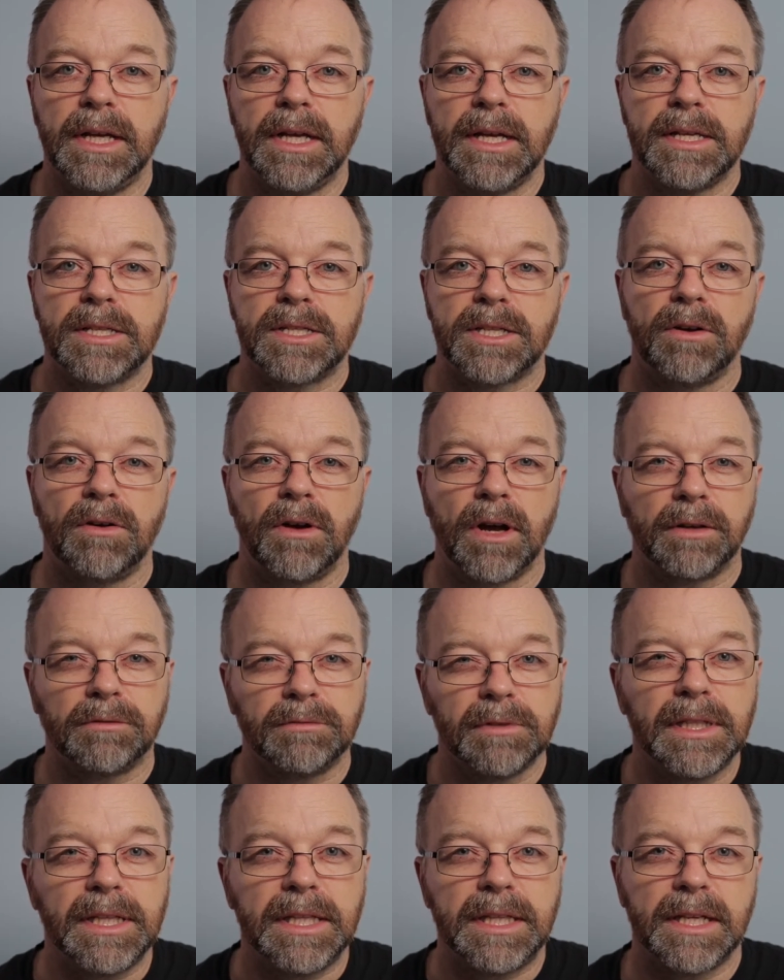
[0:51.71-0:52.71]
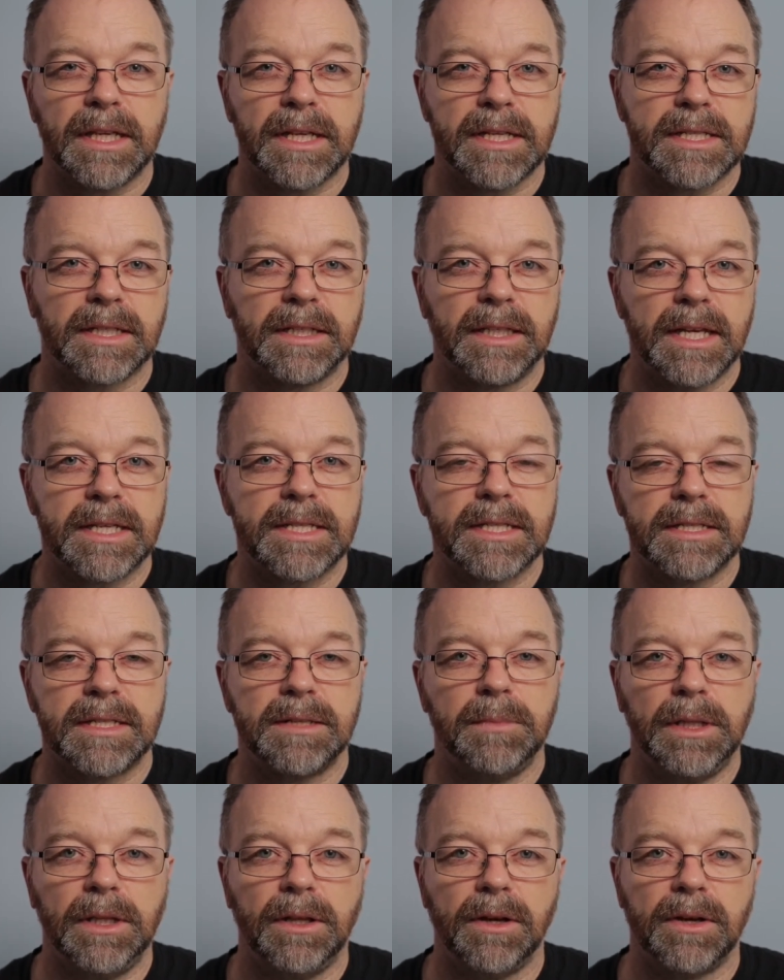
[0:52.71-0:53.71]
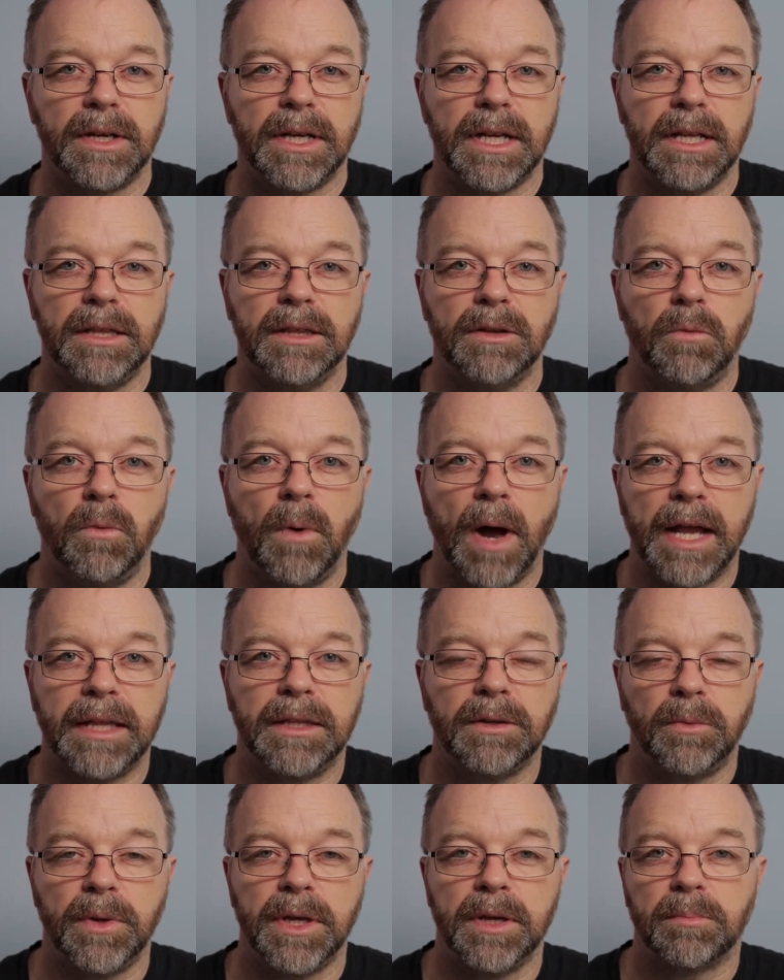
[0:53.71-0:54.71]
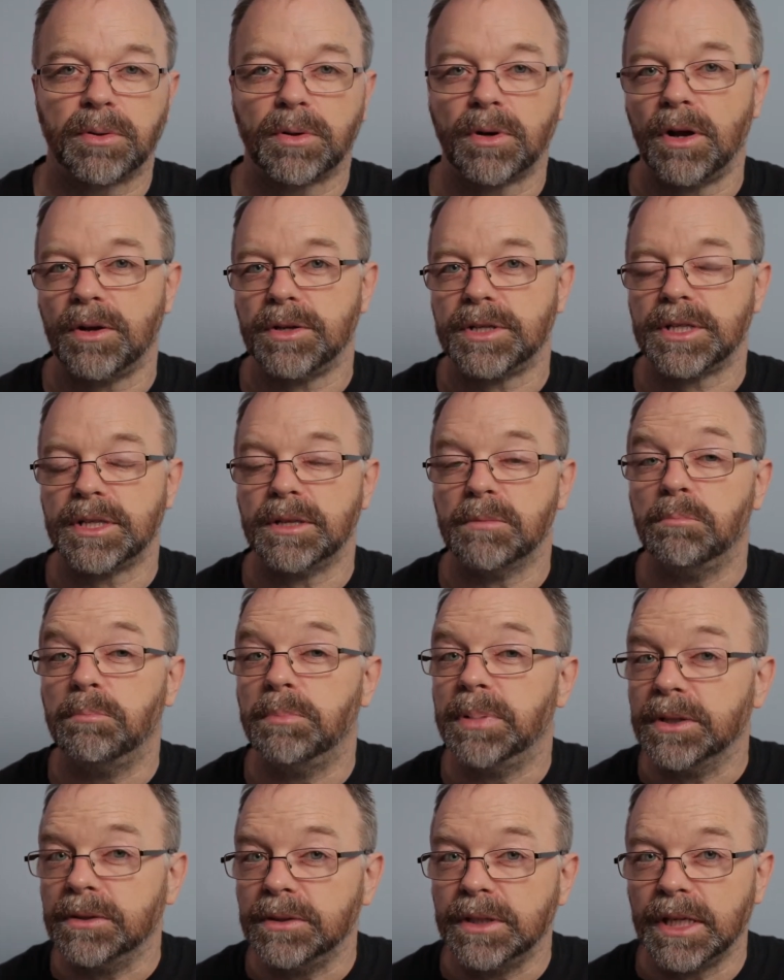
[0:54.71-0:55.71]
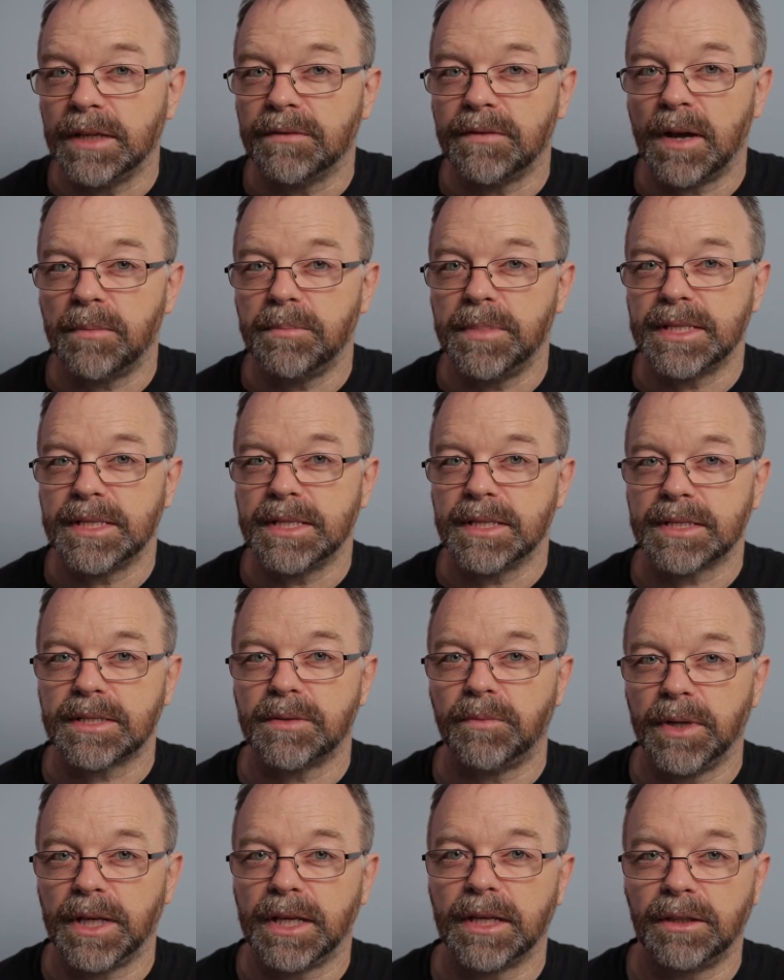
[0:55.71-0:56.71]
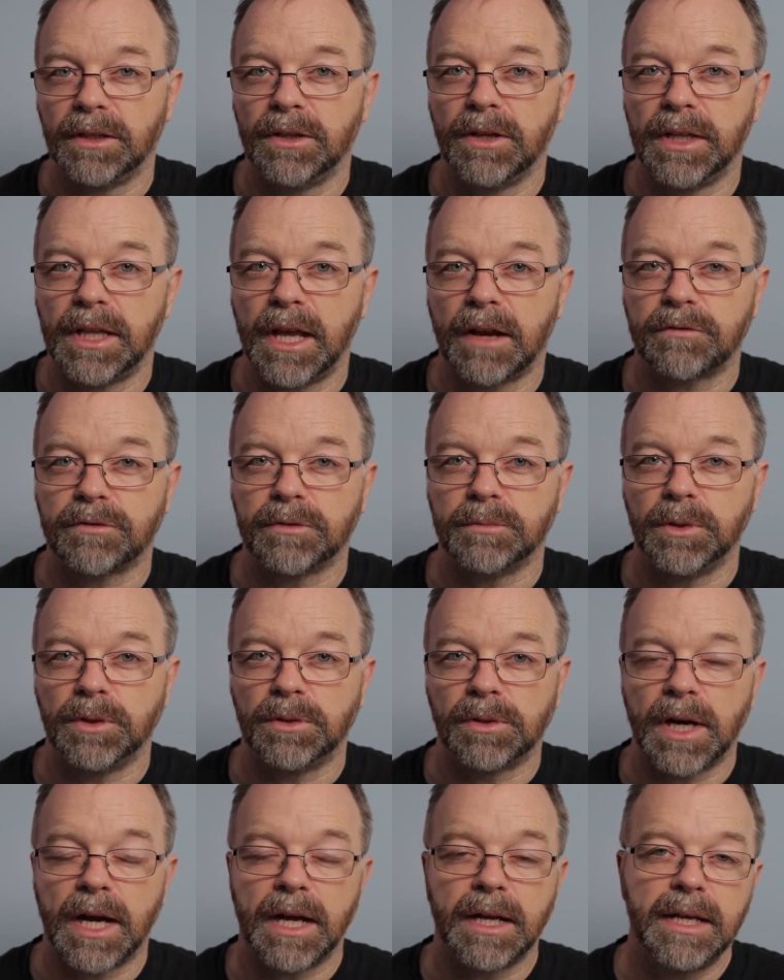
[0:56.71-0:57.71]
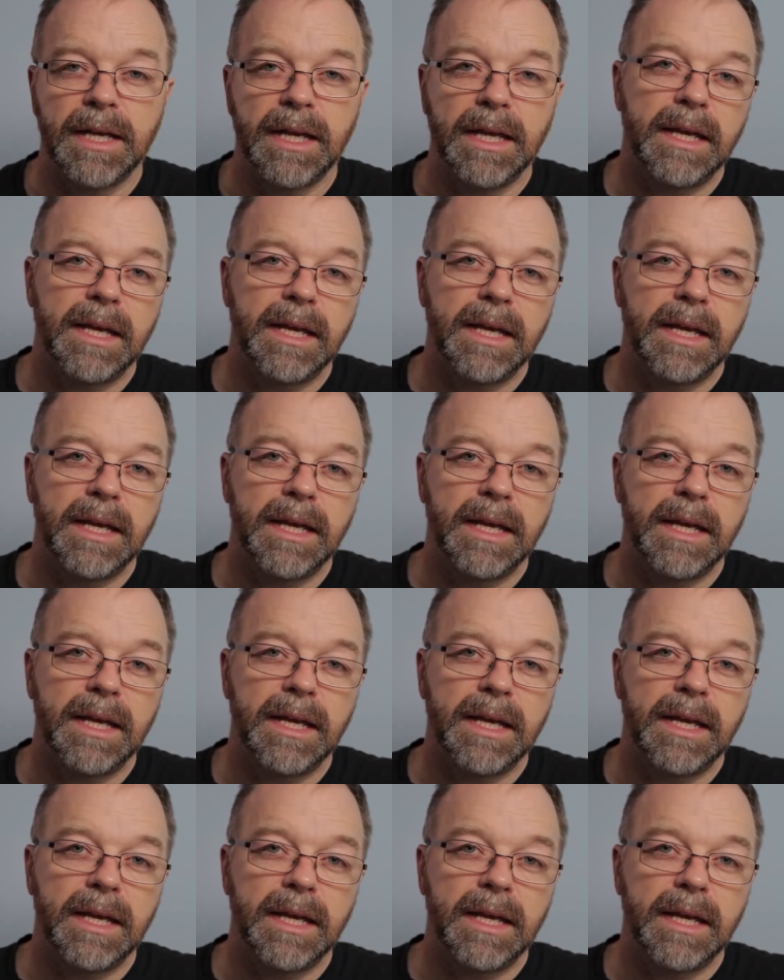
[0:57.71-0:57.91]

So I really think there's a lesson to be learned in the way that we approach the building of our business, and we can learn that from Laura.